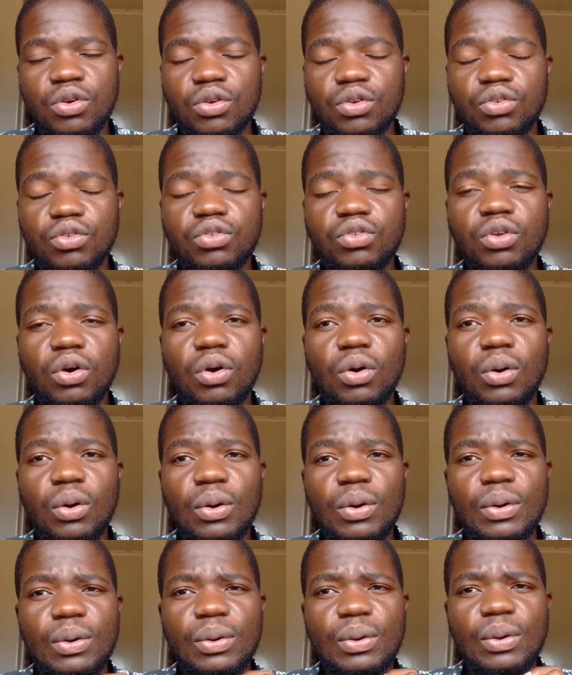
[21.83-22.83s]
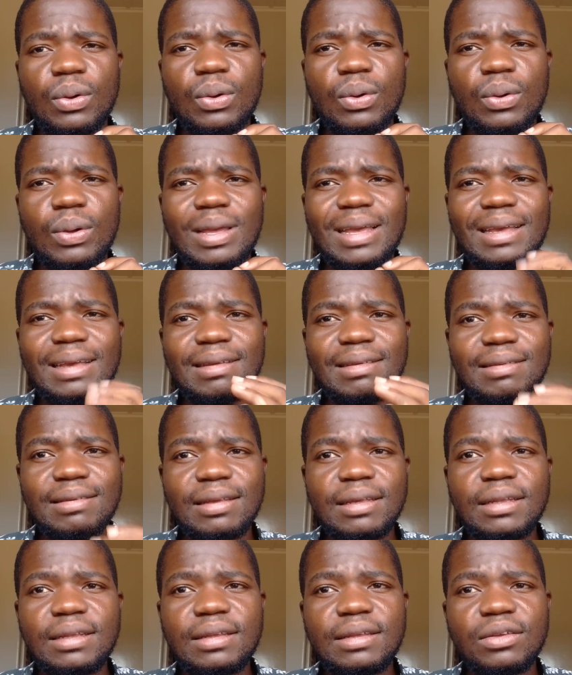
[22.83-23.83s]
So is
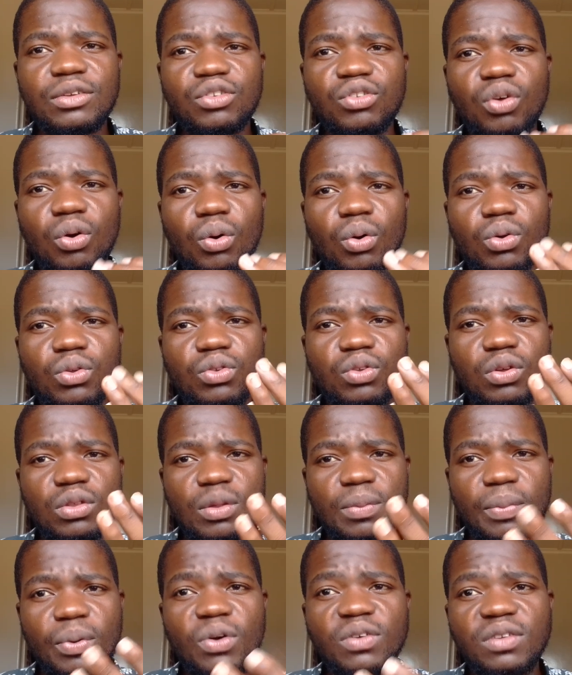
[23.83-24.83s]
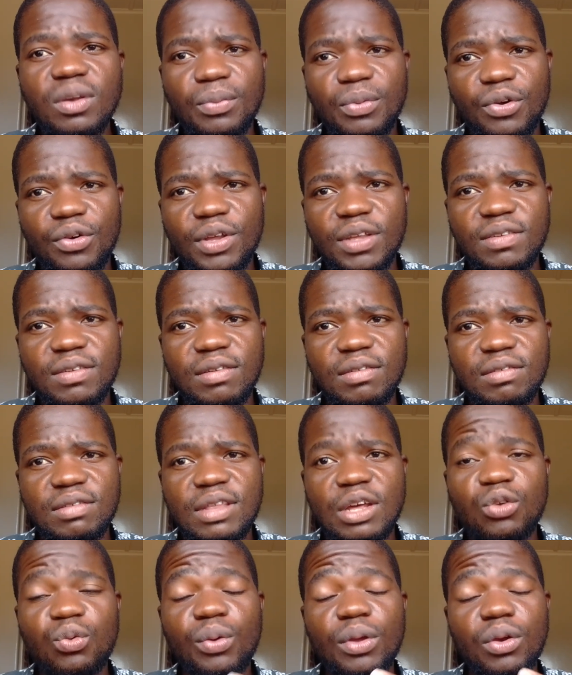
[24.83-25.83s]
it so the possible reasons
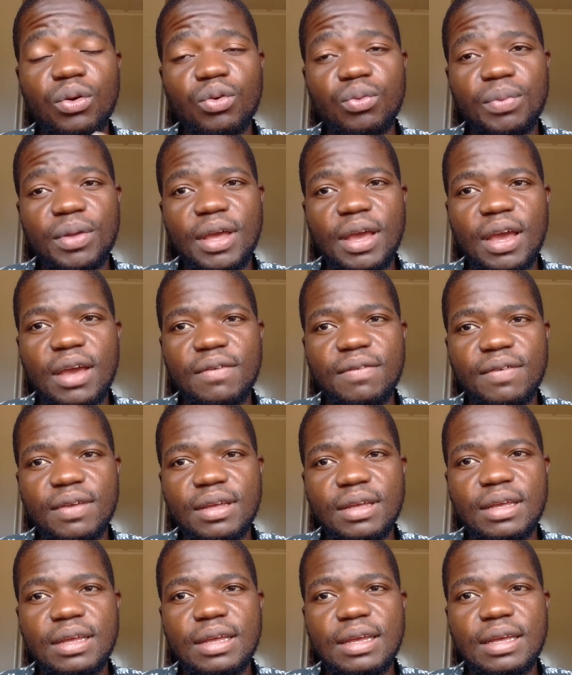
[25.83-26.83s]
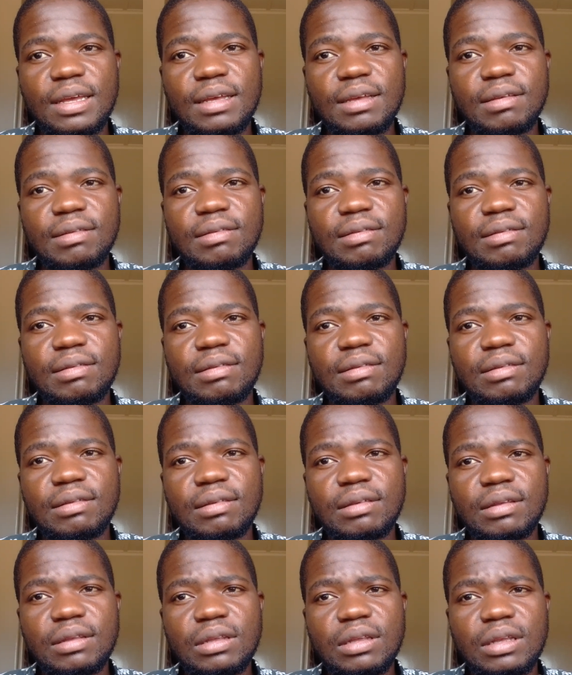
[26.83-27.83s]
that we could be having is
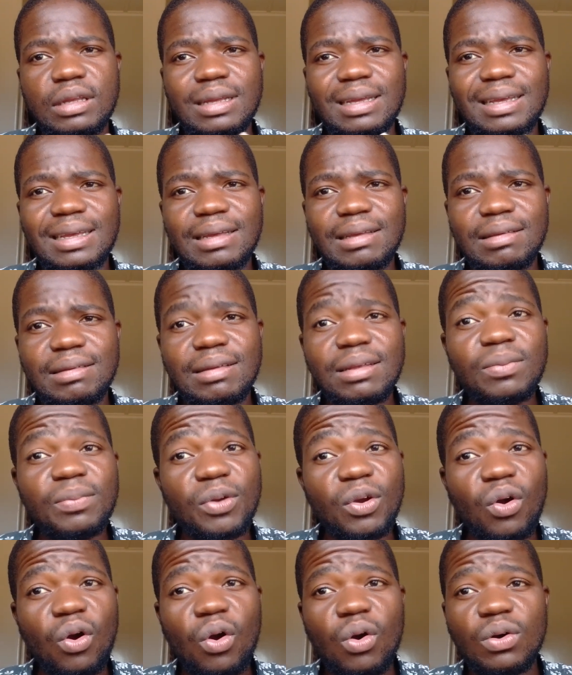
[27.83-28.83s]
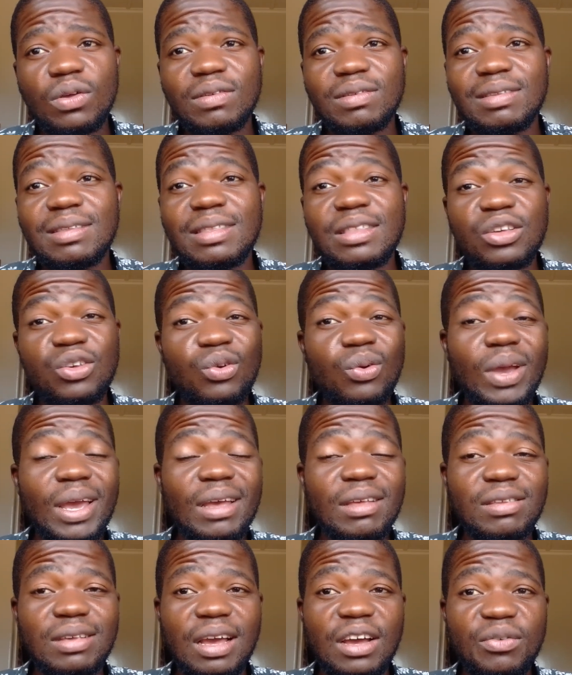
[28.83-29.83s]
it because the
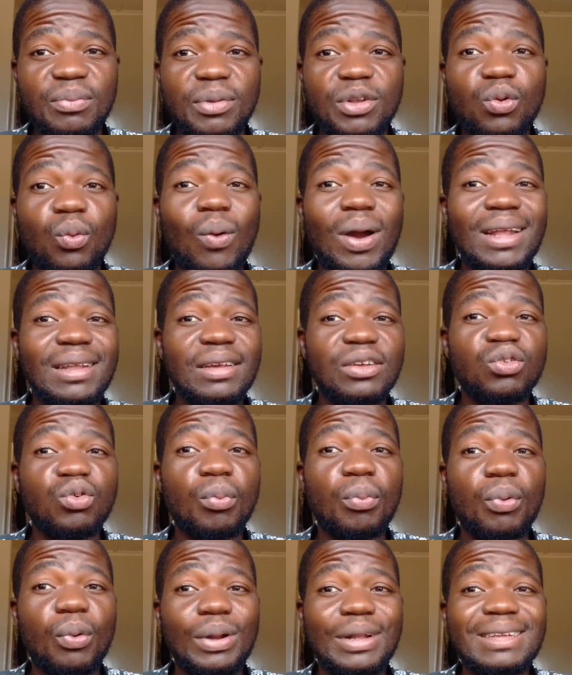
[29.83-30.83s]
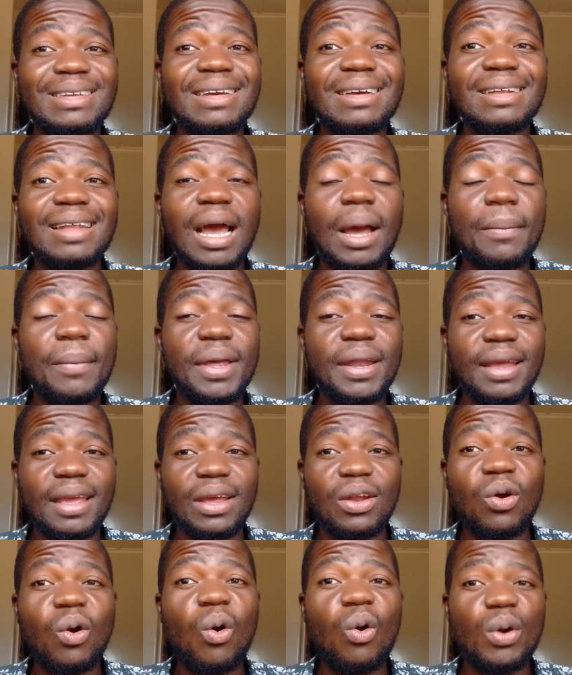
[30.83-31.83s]
US government wanted to protect
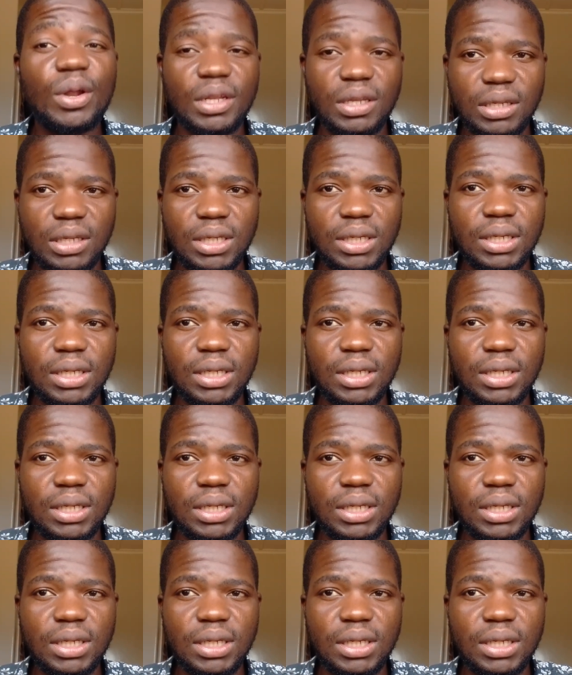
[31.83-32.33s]
American owned